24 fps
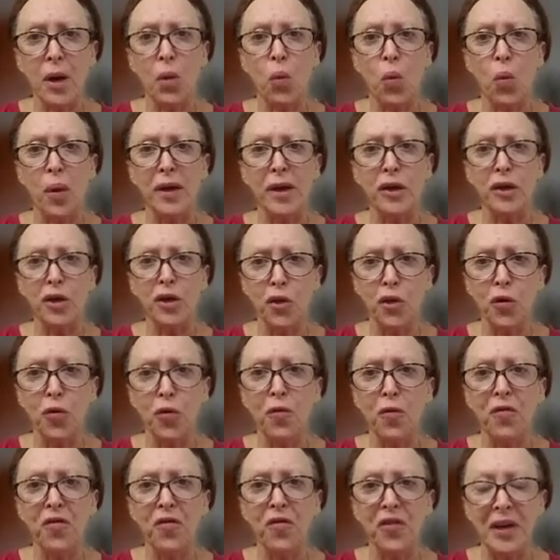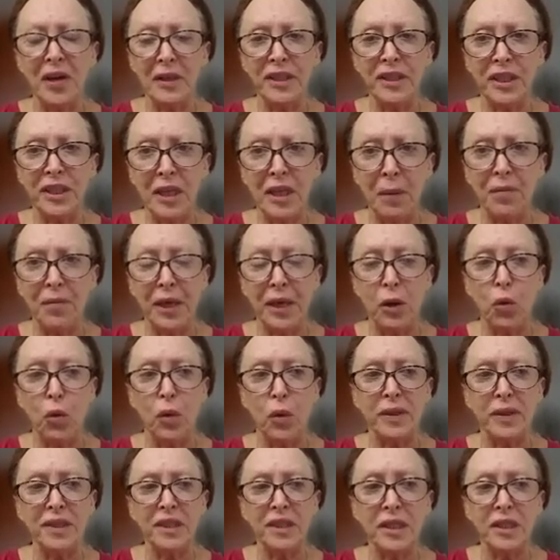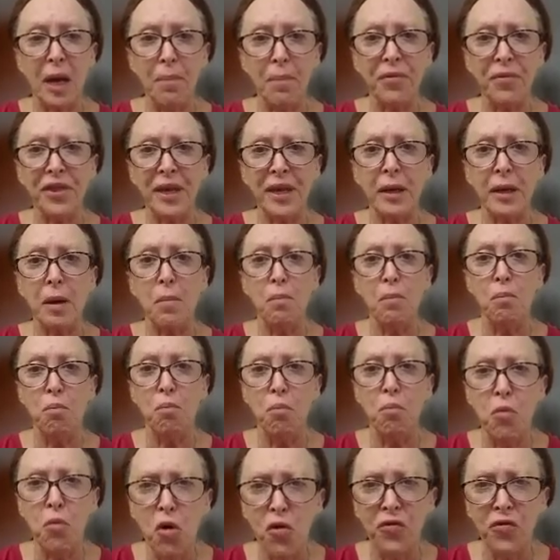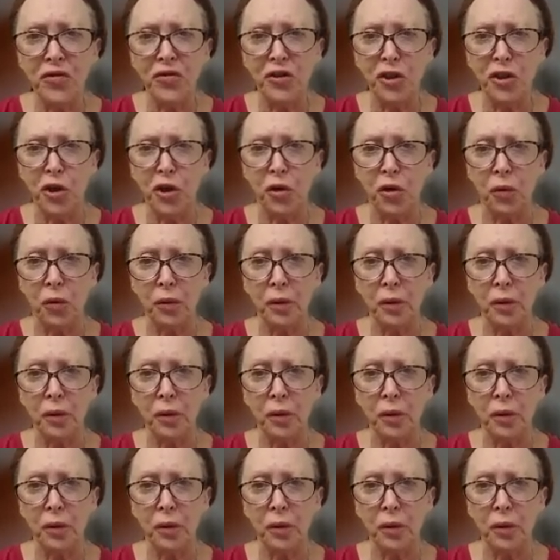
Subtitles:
when you feel something, when something moves you.